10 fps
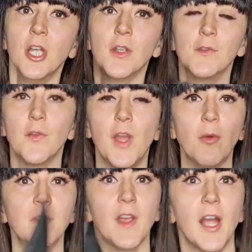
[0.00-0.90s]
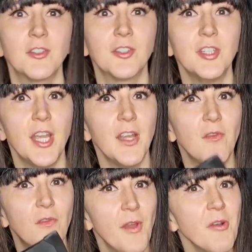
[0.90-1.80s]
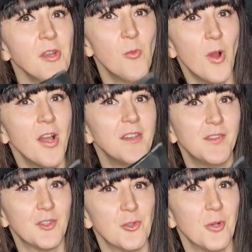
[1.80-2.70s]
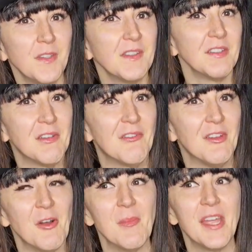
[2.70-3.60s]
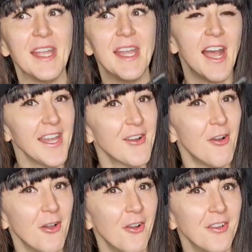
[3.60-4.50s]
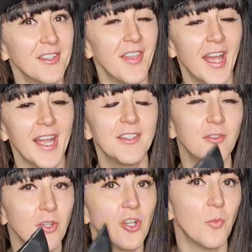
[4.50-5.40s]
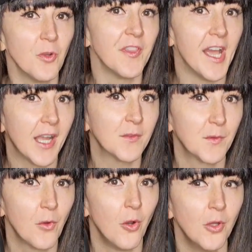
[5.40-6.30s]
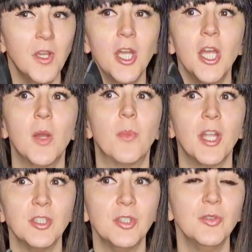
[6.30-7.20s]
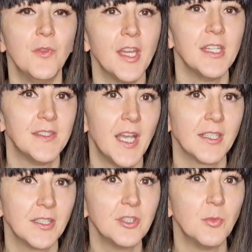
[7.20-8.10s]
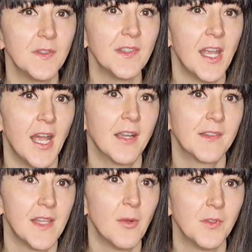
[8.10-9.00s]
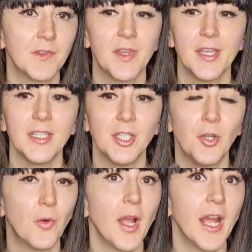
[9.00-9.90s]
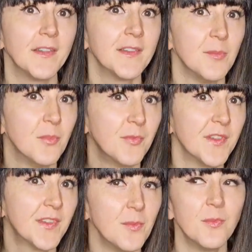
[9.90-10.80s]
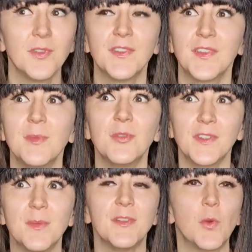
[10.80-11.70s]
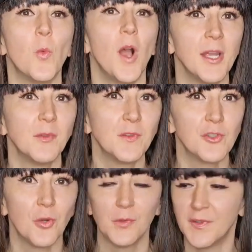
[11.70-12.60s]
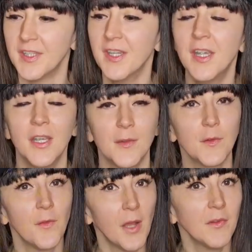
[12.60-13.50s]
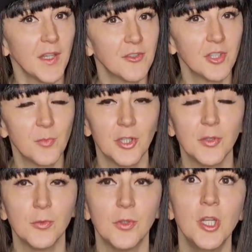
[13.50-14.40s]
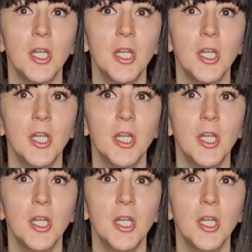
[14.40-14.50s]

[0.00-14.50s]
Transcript: So that was actually a very wise choice in the film, and I caught on to that. I had to look up what the axe was called, but I knew that it technically was an axe that was like, had a symbolism as to why it was chosen. So that was actually pretty cool.